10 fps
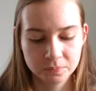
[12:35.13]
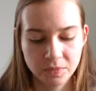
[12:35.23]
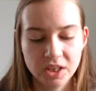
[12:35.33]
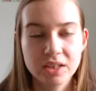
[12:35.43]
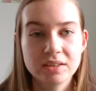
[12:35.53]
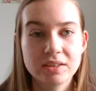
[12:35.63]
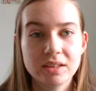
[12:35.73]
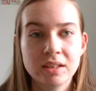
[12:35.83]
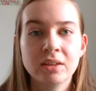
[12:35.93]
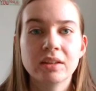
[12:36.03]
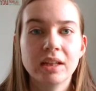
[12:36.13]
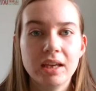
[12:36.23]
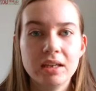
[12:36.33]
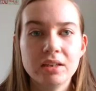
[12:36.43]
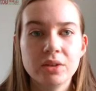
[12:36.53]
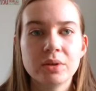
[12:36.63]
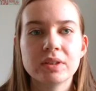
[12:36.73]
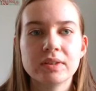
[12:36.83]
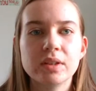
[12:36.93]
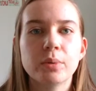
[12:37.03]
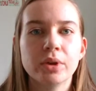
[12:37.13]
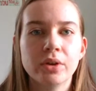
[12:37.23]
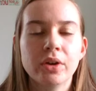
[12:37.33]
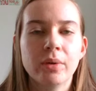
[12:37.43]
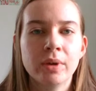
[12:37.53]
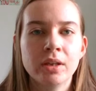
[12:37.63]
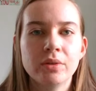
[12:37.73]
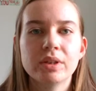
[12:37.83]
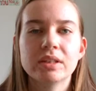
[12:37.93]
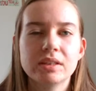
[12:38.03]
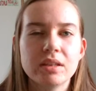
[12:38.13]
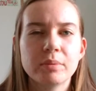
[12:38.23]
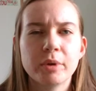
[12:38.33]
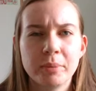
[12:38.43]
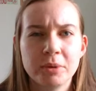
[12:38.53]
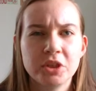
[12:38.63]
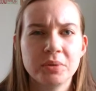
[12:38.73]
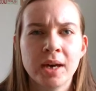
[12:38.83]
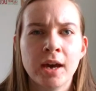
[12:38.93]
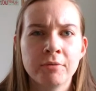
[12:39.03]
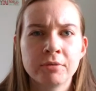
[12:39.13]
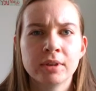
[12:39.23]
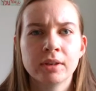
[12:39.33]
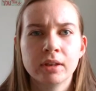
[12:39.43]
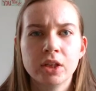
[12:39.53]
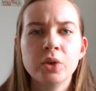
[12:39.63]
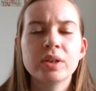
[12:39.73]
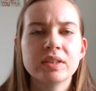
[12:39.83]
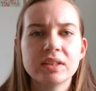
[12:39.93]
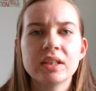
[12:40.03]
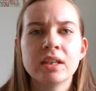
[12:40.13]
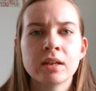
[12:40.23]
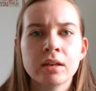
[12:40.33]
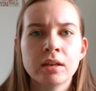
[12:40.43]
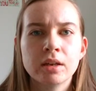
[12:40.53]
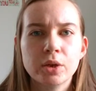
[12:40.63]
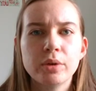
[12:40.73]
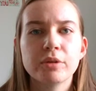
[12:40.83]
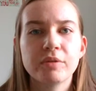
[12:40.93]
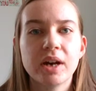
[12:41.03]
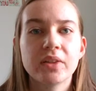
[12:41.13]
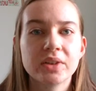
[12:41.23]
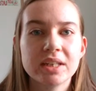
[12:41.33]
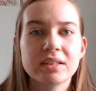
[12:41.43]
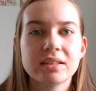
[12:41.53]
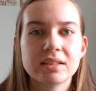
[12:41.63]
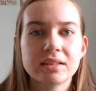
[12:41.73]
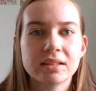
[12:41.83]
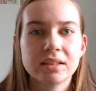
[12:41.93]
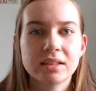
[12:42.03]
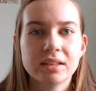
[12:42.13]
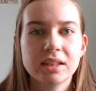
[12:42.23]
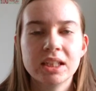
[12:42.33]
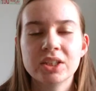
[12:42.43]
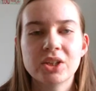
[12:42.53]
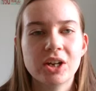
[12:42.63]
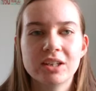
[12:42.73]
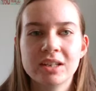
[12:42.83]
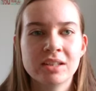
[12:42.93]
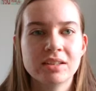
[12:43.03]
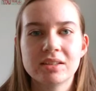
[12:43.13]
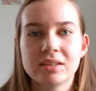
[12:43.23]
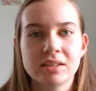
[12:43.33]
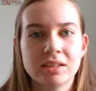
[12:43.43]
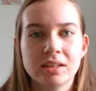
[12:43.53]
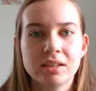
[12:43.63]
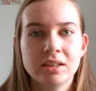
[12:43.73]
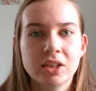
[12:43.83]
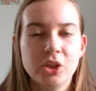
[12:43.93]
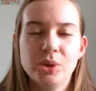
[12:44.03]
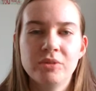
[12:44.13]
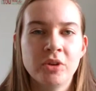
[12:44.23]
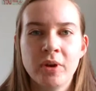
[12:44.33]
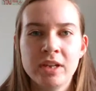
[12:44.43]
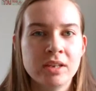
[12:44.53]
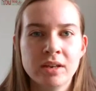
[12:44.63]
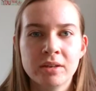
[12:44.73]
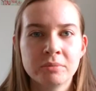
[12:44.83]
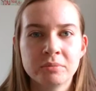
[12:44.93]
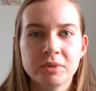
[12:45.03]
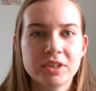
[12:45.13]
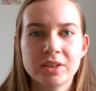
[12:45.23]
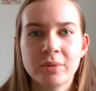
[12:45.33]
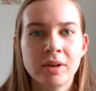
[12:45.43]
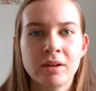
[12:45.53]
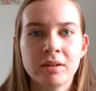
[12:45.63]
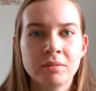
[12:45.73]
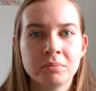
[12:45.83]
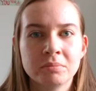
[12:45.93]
Because in the light, you can see where you're going. You can see the purpose you have. You can see who your Father is. In the darkness, you have no idea what's going on.